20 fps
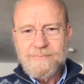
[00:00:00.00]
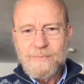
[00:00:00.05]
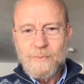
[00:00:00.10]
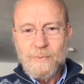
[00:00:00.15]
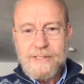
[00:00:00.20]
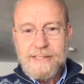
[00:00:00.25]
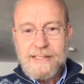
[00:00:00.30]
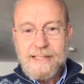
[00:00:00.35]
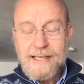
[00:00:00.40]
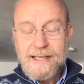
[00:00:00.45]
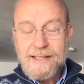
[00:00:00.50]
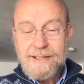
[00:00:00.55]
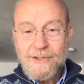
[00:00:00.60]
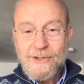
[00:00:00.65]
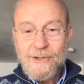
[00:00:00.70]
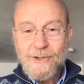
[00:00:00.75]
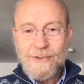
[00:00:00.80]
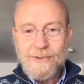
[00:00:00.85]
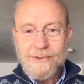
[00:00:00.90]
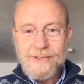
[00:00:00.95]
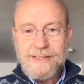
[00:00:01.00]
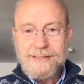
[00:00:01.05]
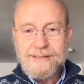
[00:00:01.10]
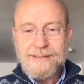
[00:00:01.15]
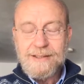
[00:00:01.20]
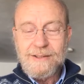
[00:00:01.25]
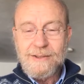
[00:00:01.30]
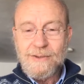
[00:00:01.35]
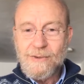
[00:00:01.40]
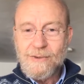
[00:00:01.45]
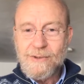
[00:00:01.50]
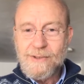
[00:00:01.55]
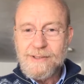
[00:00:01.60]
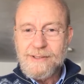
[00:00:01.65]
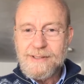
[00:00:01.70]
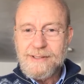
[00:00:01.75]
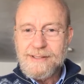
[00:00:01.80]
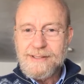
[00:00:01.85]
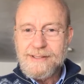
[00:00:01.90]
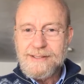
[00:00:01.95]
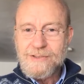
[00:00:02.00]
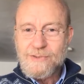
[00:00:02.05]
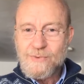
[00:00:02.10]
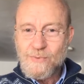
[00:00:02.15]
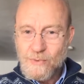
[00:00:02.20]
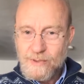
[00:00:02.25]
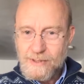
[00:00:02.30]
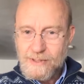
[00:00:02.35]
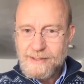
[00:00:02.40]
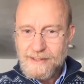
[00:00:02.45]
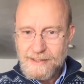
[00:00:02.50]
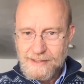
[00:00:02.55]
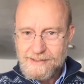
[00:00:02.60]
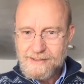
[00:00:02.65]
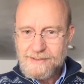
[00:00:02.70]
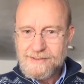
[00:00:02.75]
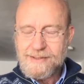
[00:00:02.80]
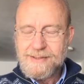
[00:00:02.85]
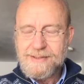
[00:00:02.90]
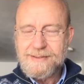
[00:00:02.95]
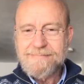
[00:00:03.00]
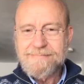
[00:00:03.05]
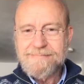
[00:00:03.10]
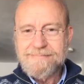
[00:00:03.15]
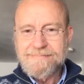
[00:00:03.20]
we can know that the Lord is with us,